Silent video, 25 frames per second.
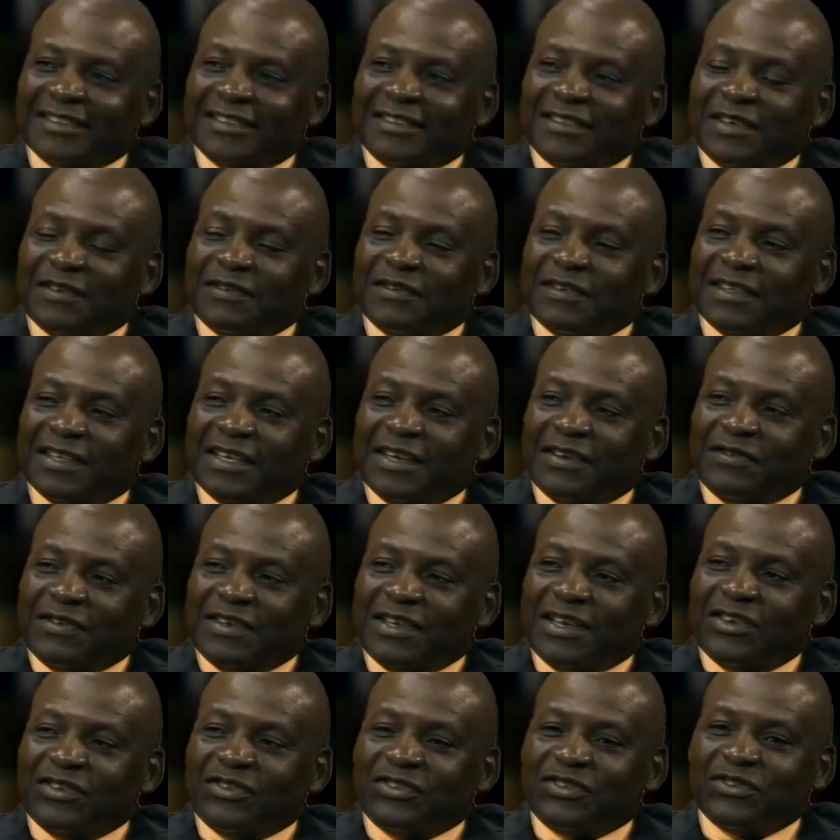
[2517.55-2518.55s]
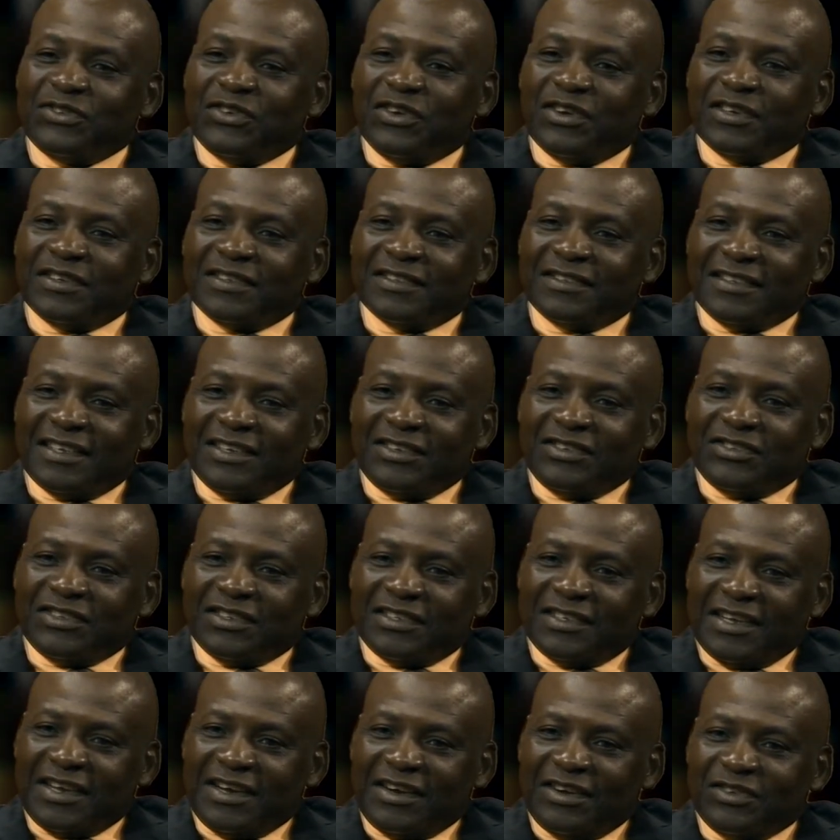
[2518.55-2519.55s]
civil aviation
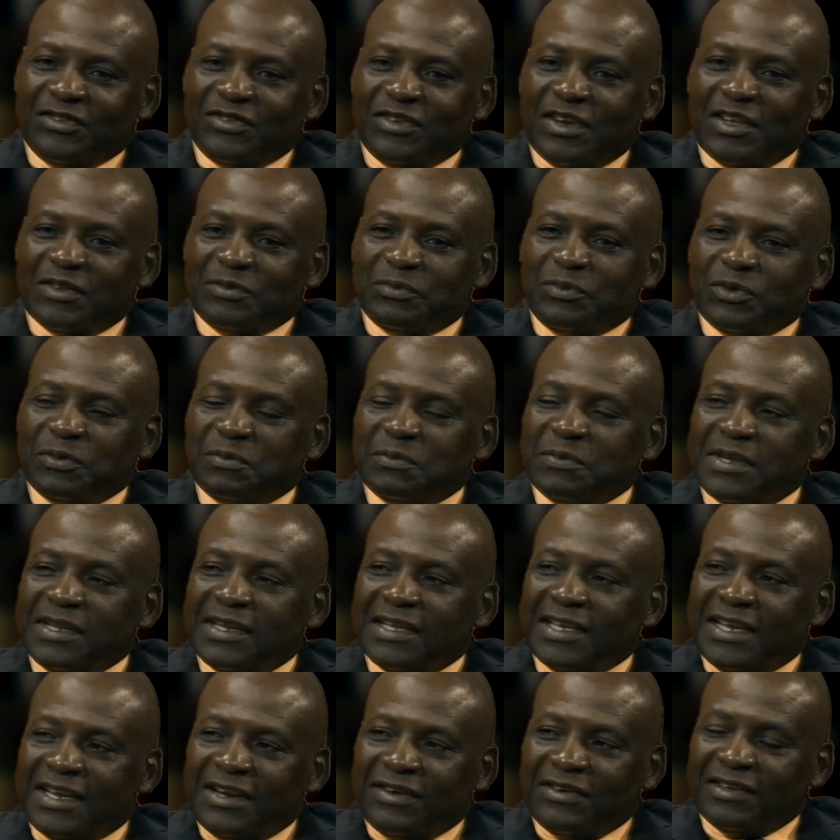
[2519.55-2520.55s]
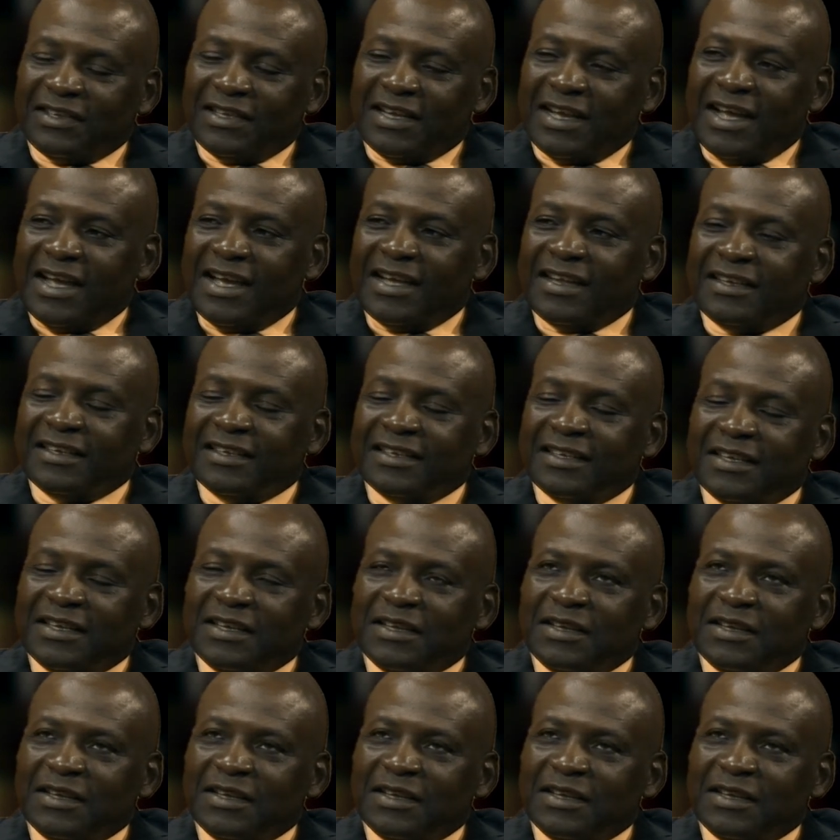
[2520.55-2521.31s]
organization air transport meeting here in Guyana